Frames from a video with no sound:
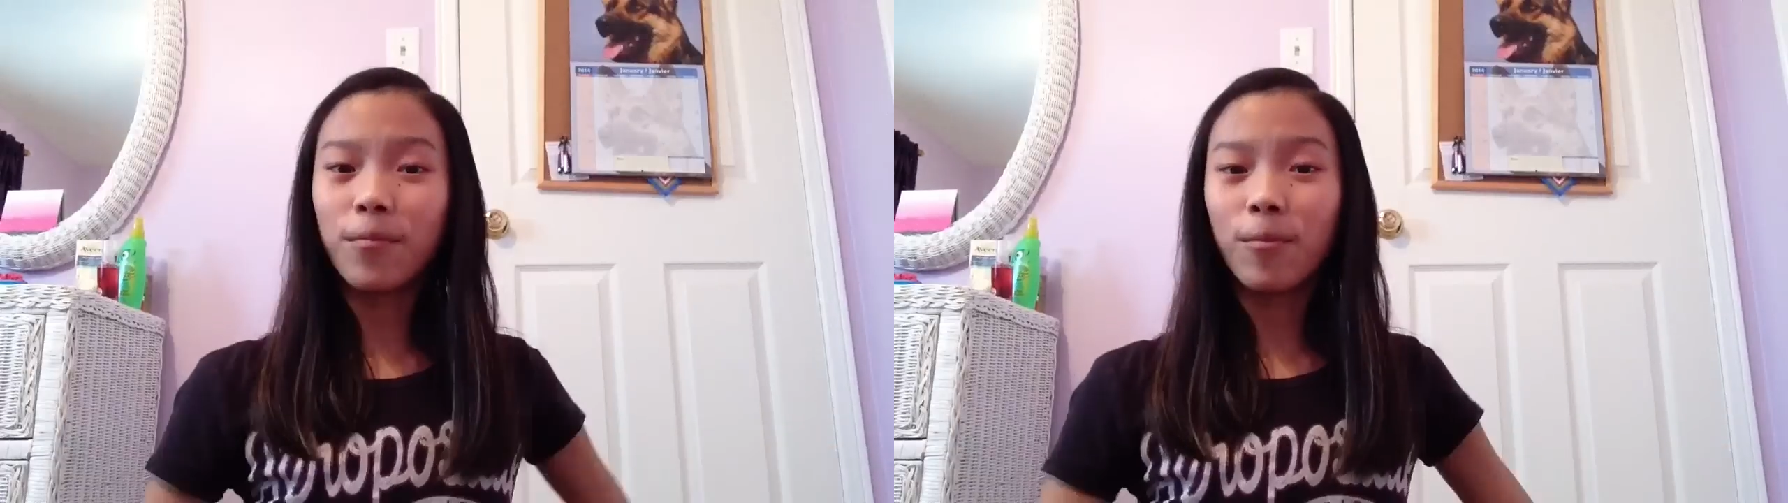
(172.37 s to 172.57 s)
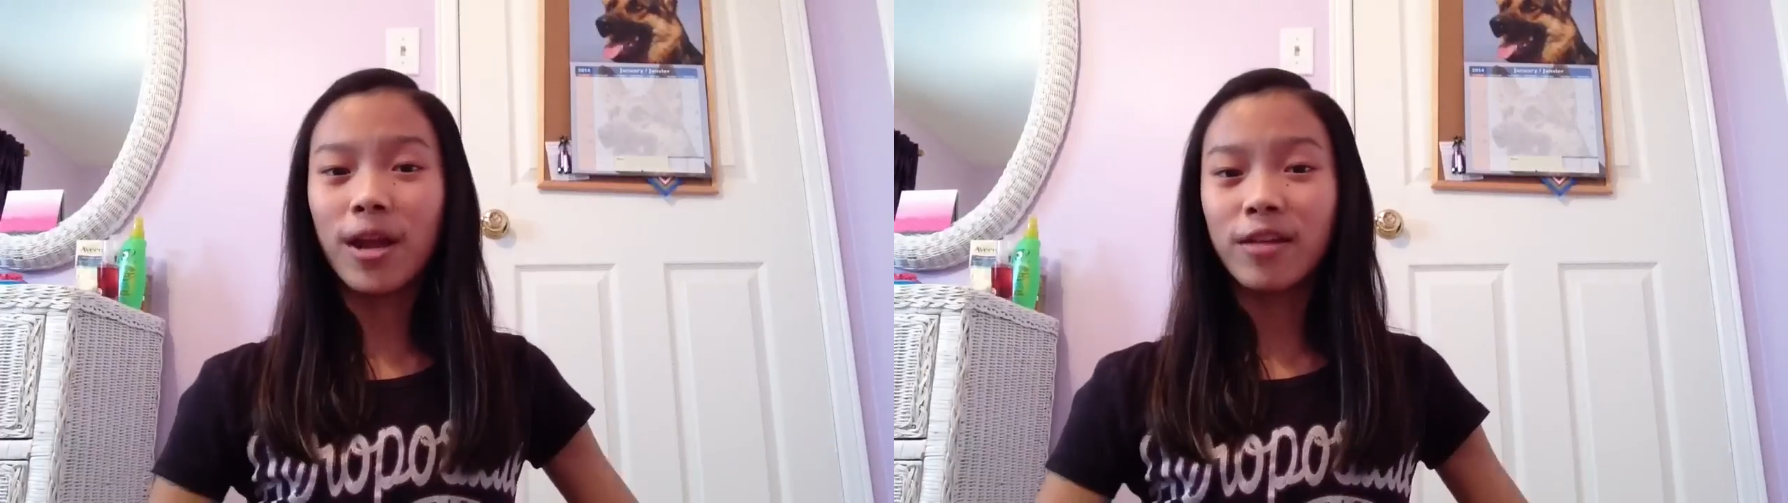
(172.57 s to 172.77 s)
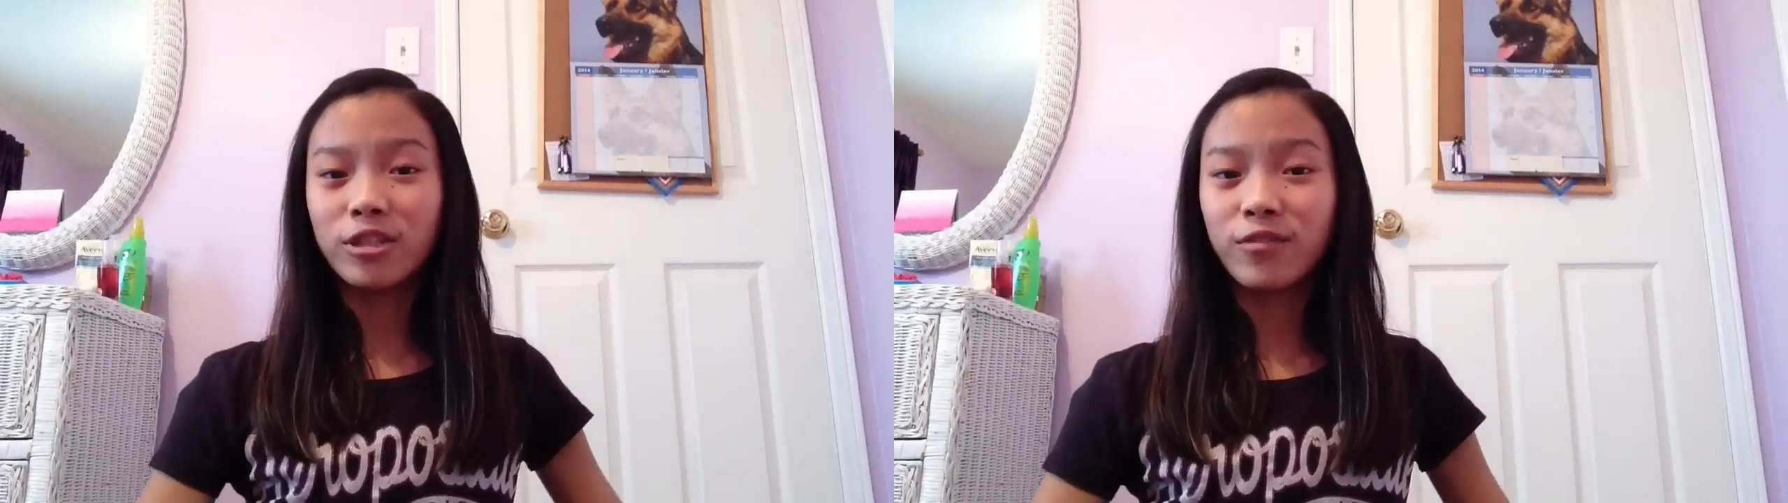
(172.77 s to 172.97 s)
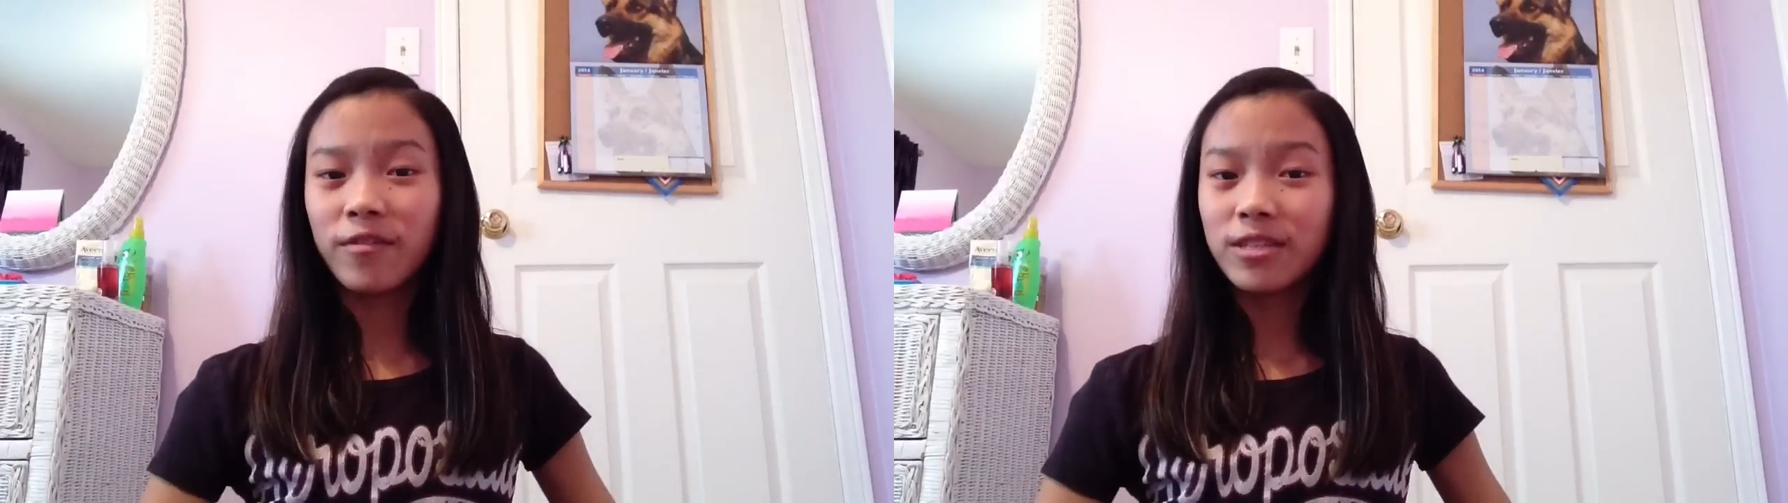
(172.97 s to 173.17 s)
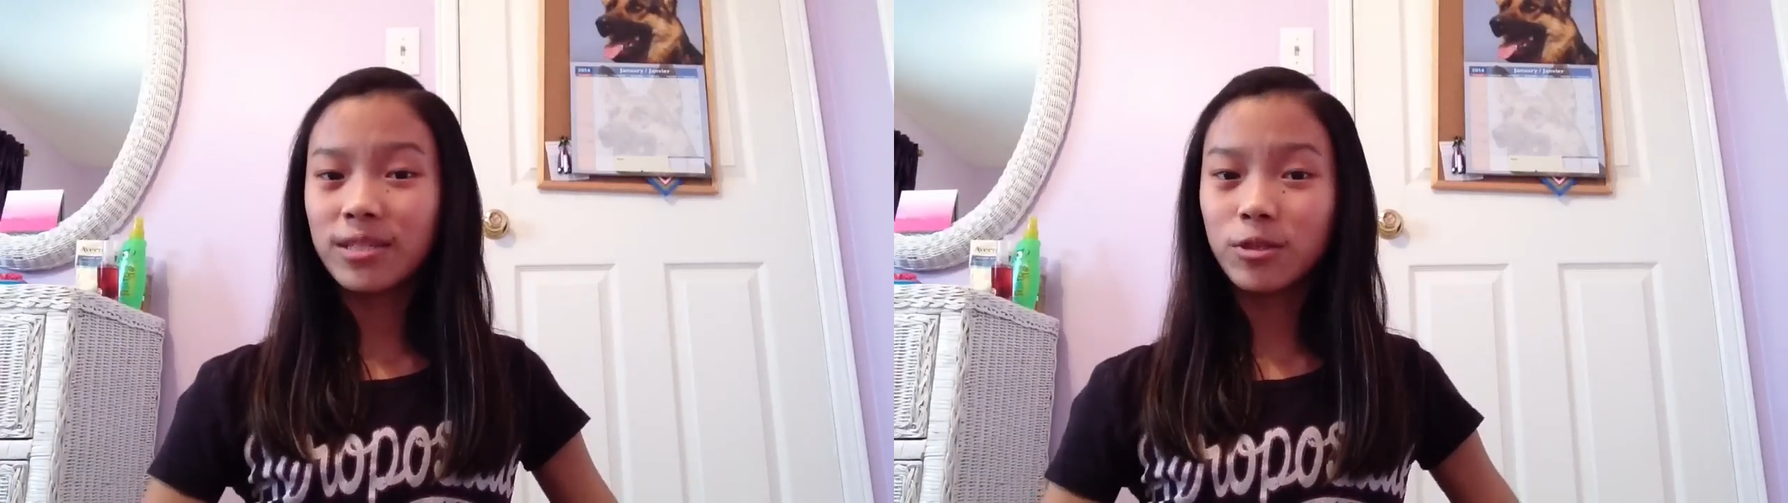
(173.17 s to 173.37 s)
When I reach
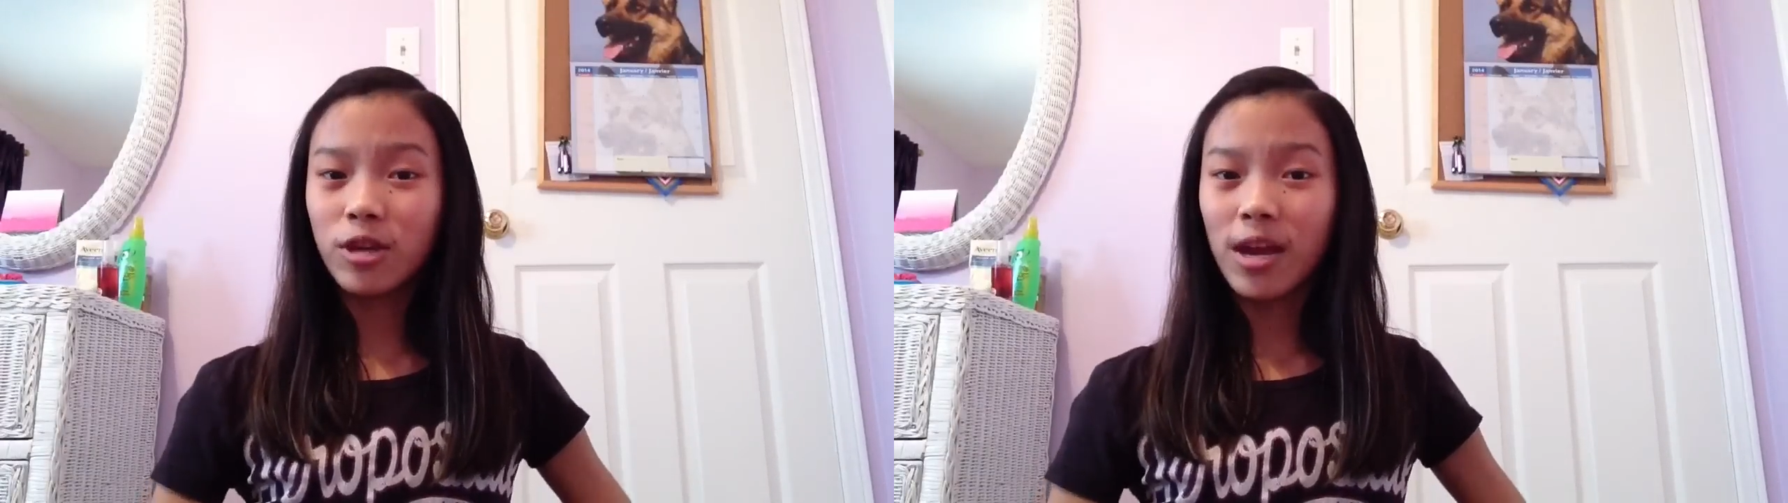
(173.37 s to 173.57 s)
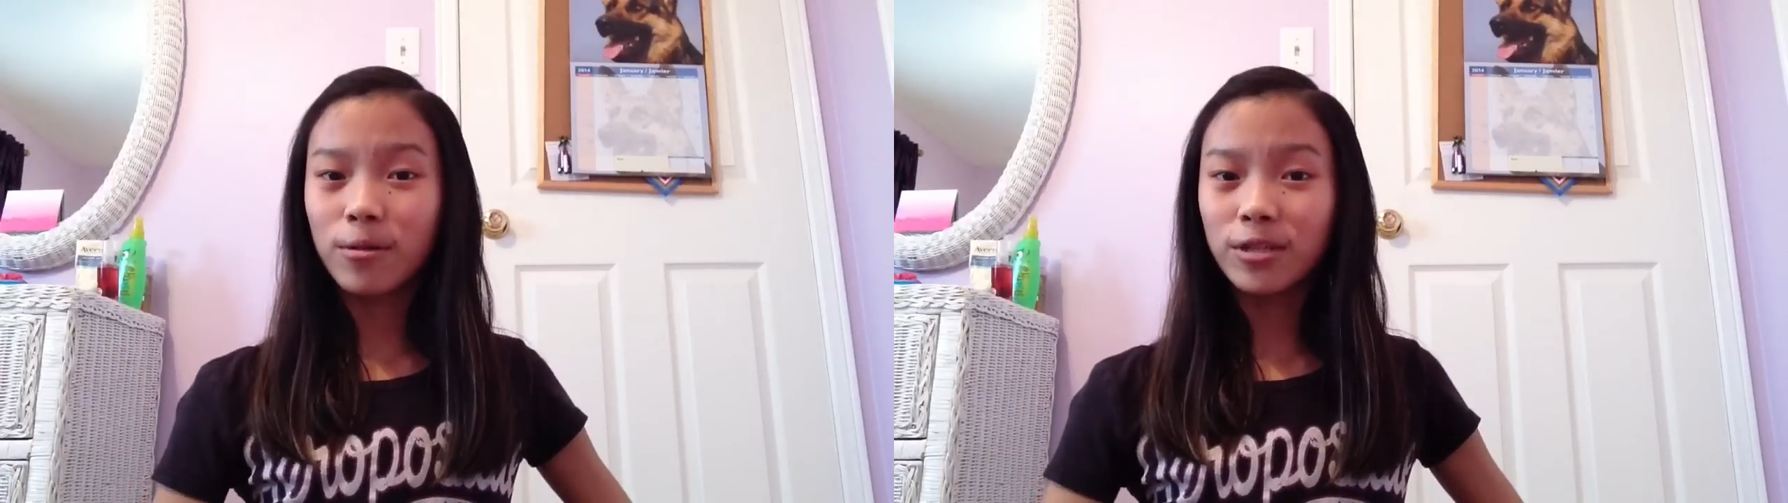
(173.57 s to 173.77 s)
fifty subscribers,